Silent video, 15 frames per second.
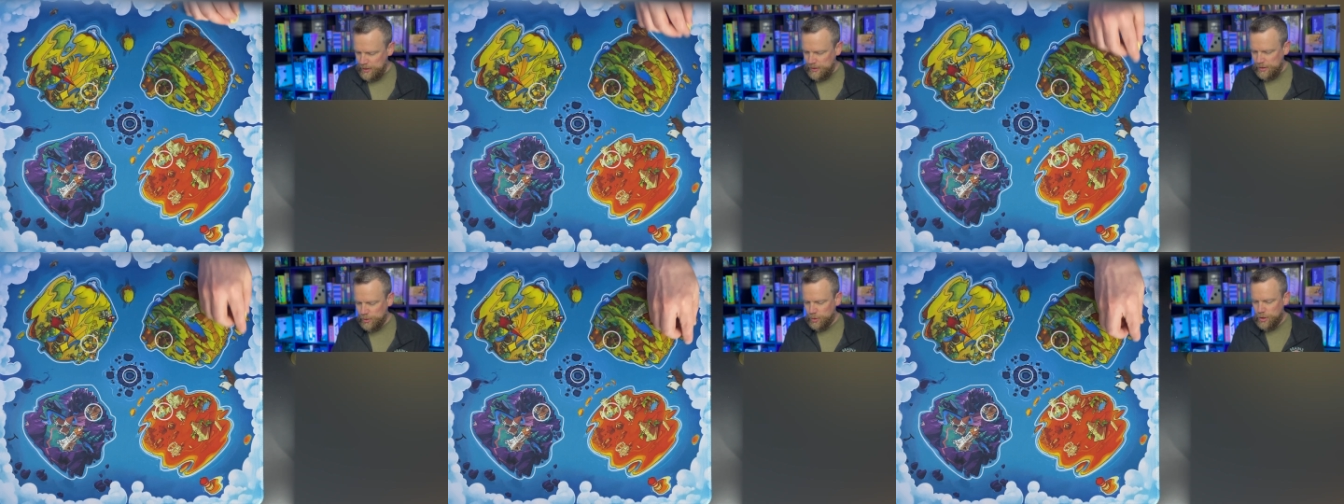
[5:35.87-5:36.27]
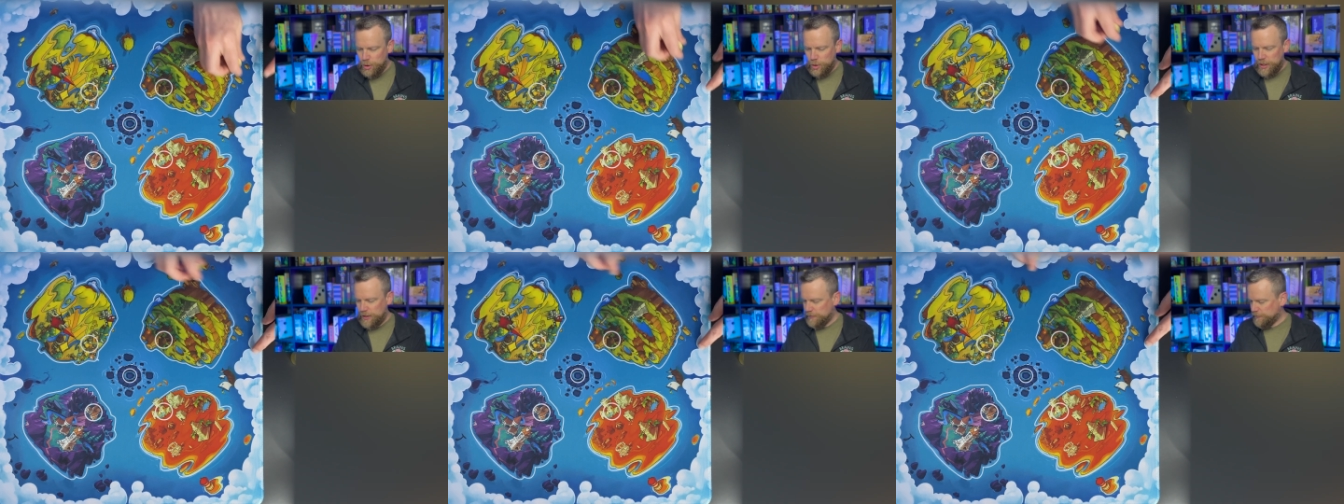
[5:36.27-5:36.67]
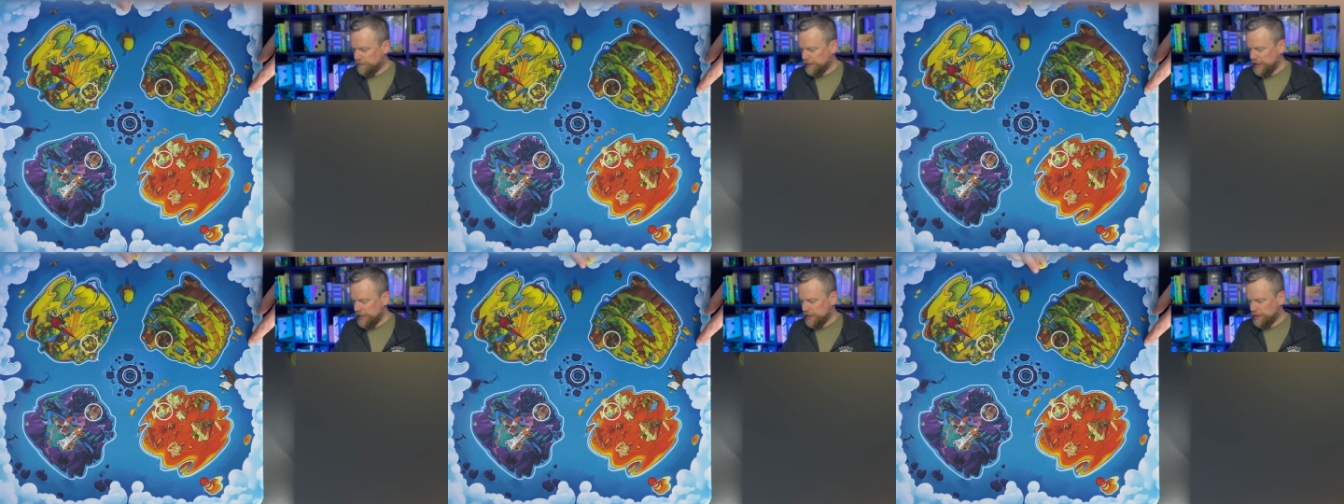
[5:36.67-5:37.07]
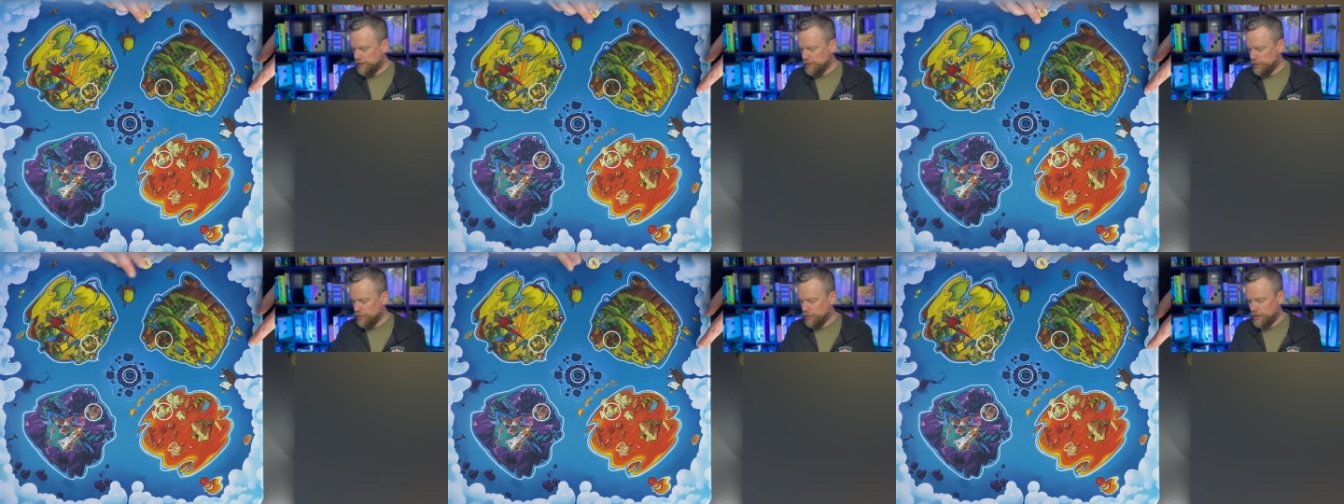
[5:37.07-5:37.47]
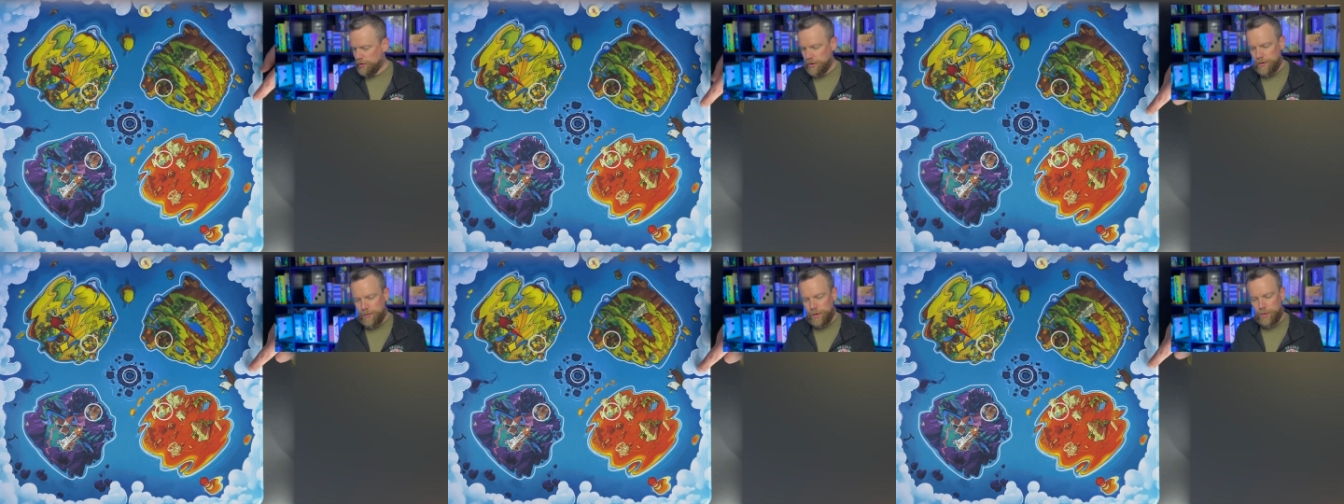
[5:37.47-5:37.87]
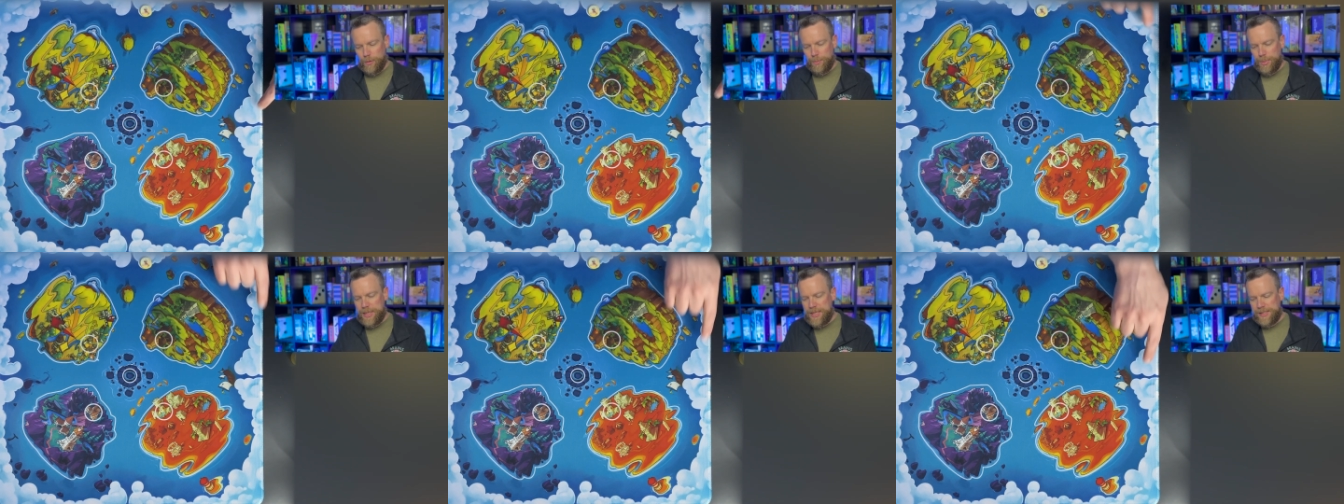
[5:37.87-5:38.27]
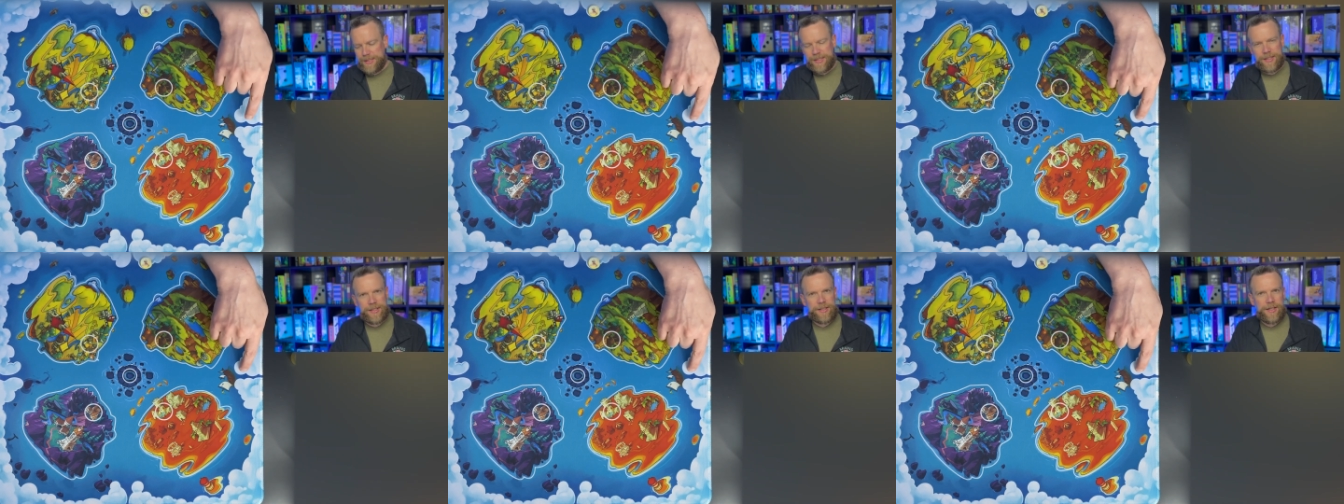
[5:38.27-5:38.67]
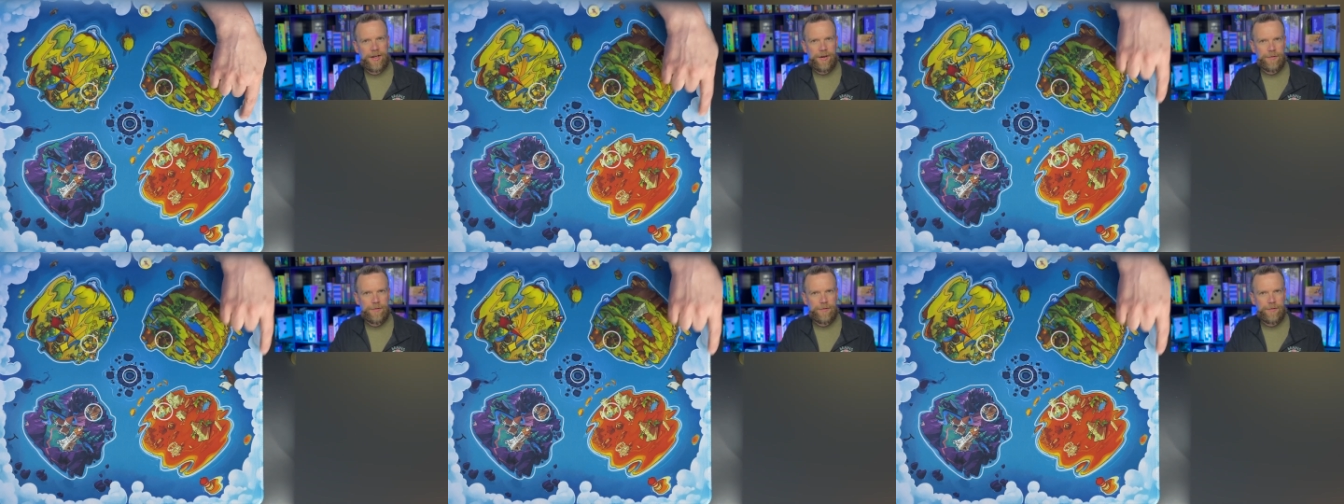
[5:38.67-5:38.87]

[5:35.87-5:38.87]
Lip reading: So you can flick your pieces